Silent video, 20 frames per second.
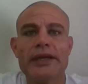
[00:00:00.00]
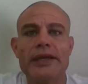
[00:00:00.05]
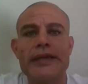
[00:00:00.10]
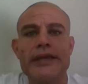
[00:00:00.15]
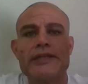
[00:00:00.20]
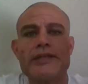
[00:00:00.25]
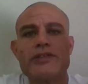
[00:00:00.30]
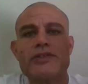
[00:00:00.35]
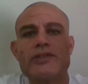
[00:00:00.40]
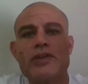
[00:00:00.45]

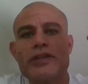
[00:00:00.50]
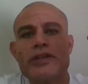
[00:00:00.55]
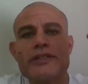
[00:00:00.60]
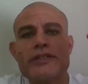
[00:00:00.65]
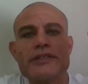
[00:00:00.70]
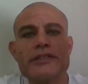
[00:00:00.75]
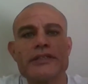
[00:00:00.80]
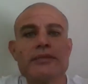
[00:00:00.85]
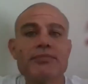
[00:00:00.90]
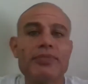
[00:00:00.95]
It's not
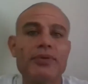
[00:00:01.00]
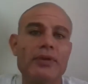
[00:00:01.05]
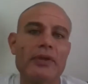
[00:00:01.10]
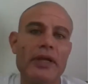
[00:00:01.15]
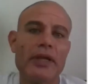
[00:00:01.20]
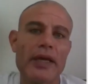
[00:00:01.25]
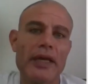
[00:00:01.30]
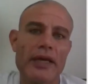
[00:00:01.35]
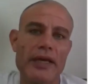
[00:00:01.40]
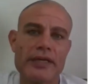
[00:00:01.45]
as
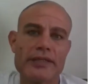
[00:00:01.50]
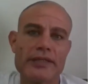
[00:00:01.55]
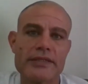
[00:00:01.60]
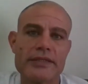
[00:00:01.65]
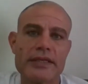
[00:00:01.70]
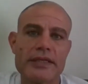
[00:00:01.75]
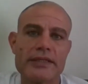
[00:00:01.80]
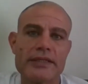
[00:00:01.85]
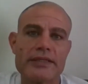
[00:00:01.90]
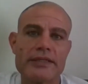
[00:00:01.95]
simple
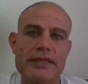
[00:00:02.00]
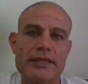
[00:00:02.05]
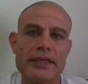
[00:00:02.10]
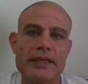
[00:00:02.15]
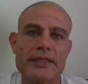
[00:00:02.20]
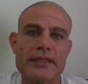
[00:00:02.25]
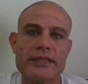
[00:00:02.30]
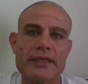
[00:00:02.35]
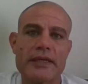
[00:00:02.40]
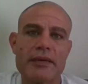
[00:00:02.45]
as
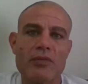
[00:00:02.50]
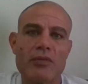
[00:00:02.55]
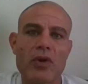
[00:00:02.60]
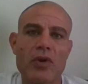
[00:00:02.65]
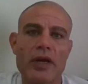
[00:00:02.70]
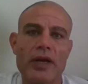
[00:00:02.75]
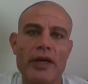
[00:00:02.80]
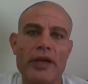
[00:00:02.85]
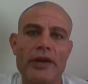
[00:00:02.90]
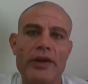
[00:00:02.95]
seeing
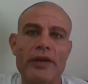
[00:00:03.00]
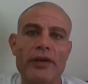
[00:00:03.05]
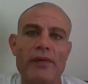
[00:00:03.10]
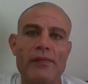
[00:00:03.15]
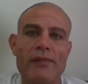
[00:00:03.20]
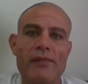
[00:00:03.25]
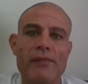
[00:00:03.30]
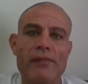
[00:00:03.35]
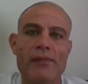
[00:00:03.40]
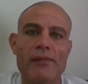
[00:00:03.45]

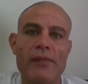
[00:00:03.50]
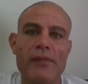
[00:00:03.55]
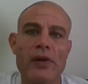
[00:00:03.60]
someone